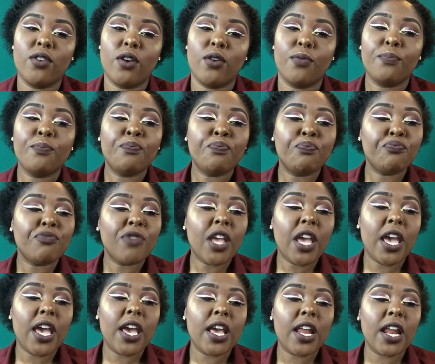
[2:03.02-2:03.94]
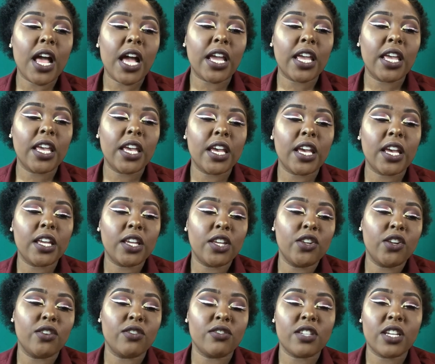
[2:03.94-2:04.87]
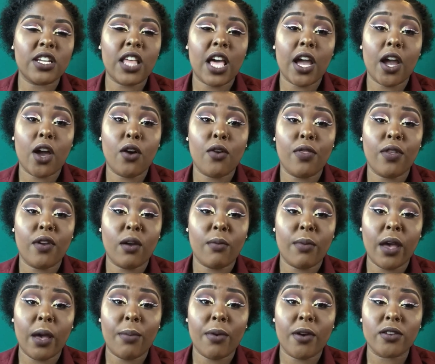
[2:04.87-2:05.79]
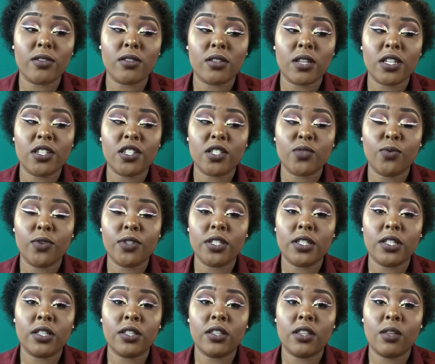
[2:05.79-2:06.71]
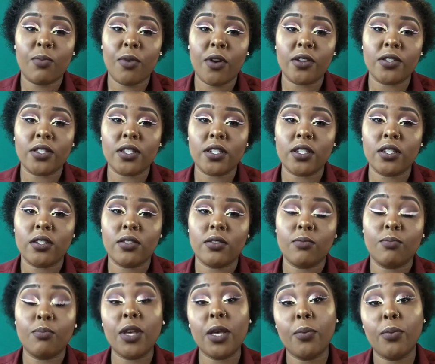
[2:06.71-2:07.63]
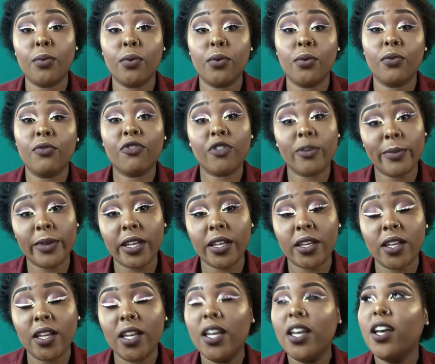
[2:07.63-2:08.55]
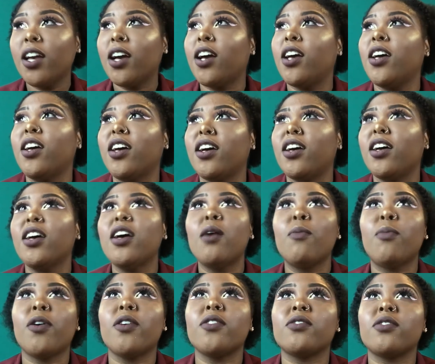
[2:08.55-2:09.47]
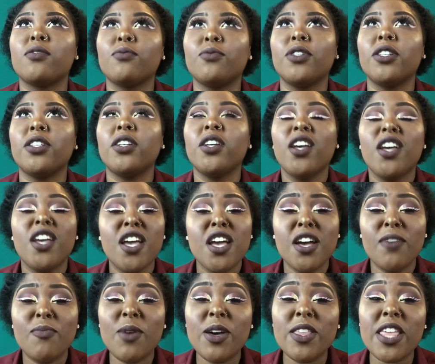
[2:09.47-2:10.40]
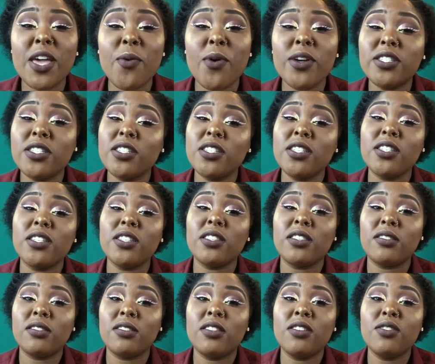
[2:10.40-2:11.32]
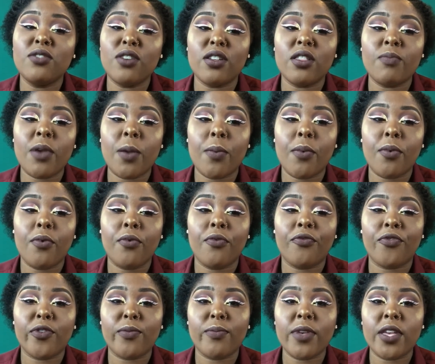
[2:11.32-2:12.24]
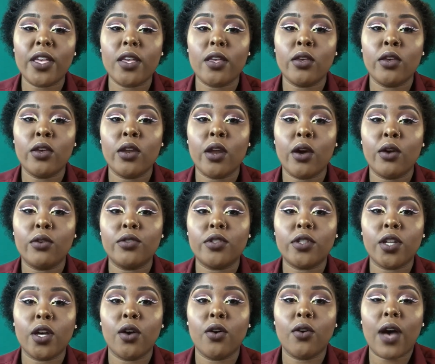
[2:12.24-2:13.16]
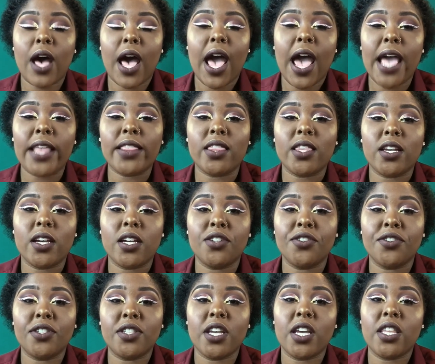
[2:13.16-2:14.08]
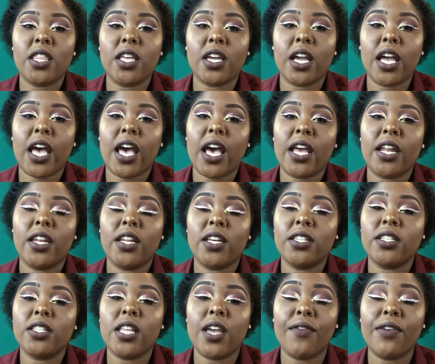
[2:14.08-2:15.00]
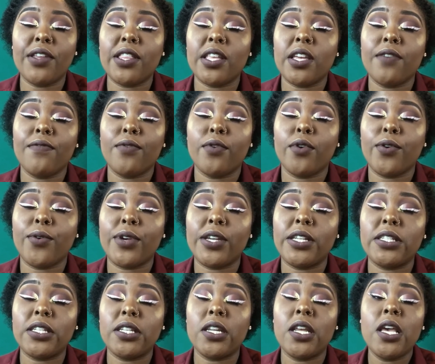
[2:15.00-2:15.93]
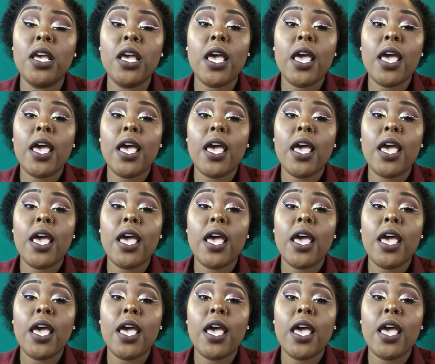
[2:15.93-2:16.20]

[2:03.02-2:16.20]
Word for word: you know, and I can't, you know, say like, oh, they're a bad person. They just wasn't the person, people for me, person really, but they wasn't, you know, the people for me, you know. So I had to understand that God does everything for a reason,